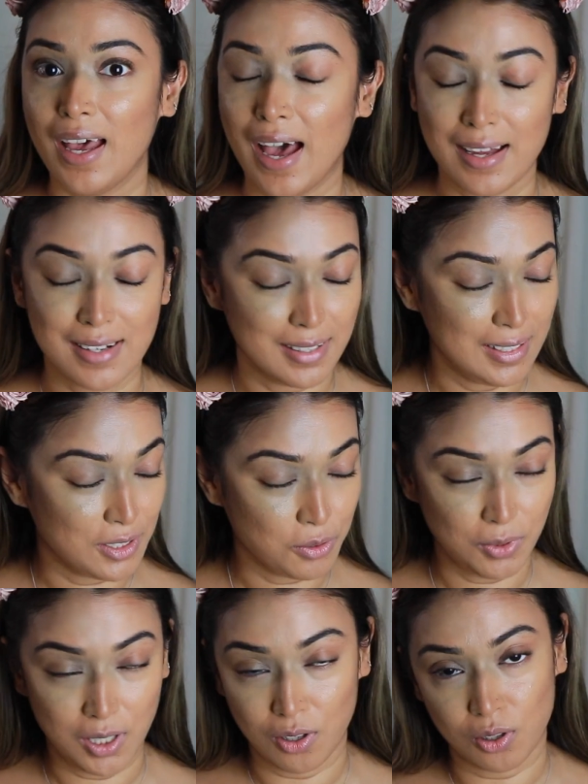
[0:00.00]
and it
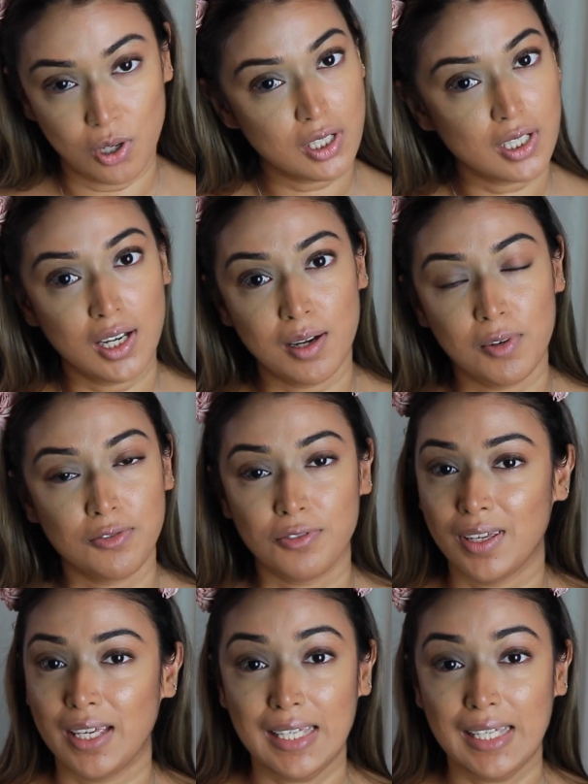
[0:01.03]
will not come off